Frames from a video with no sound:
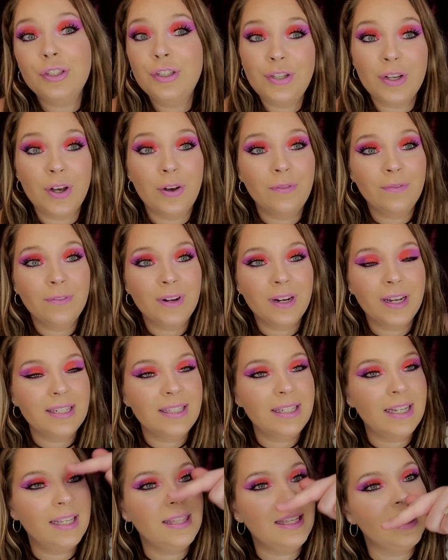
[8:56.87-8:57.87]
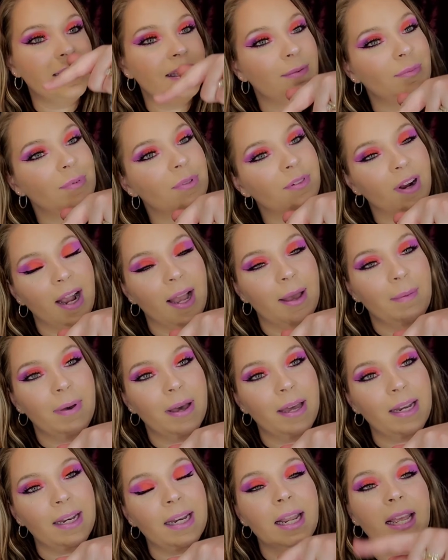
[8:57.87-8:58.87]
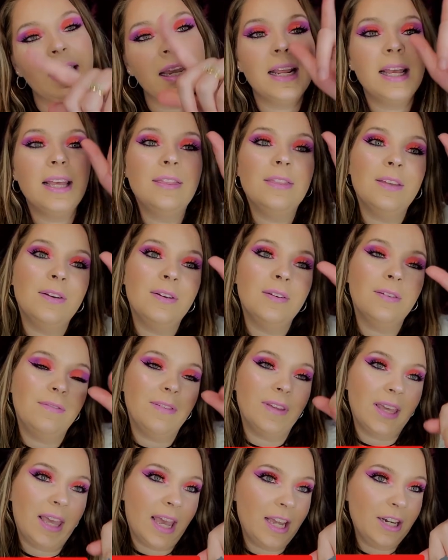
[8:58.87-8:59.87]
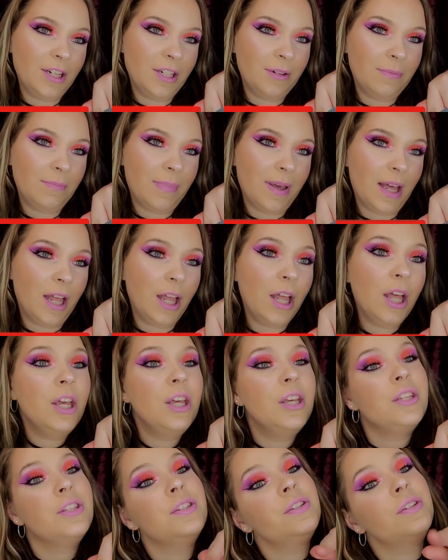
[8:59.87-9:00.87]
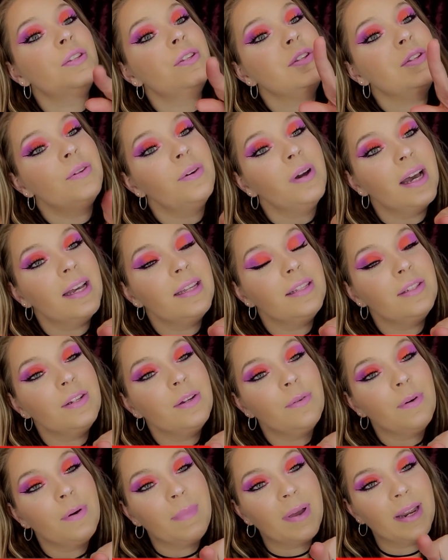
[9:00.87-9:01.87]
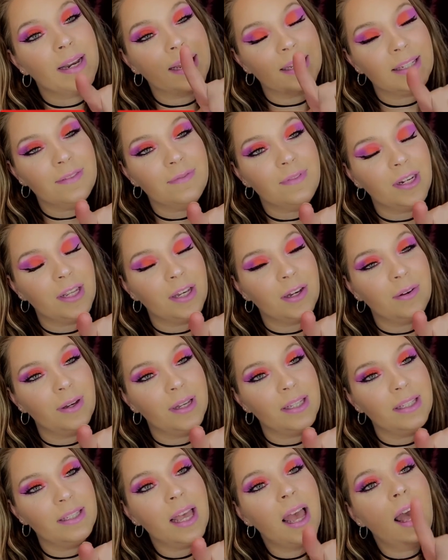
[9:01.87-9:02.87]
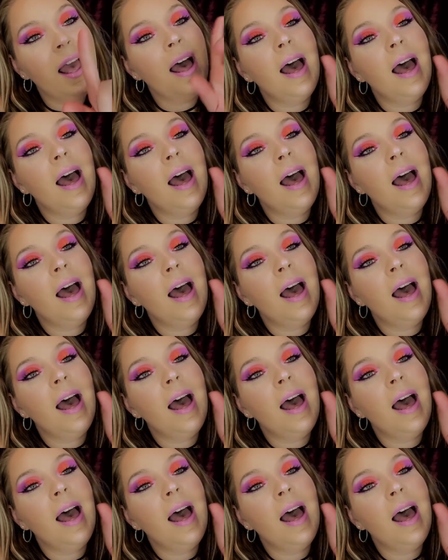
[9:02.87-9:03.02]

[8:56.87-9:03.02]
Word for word: don't forget to hit that subscribe button and hit the notification bell so you guys know when my next video is.